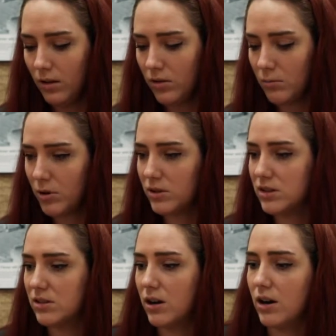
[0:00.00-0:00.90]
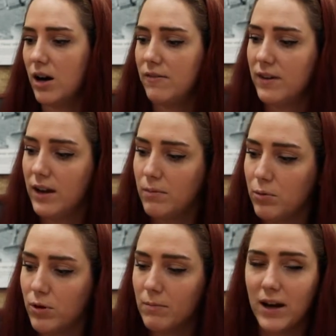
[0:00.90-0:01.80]
So I'm going to start off and
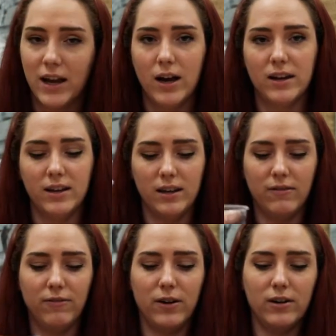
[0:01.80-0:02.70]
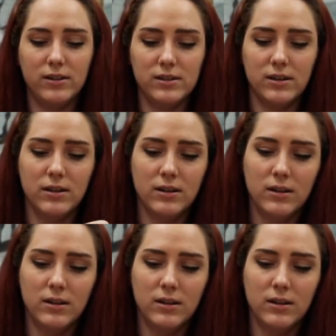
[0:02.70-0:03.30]
pour my honey in first,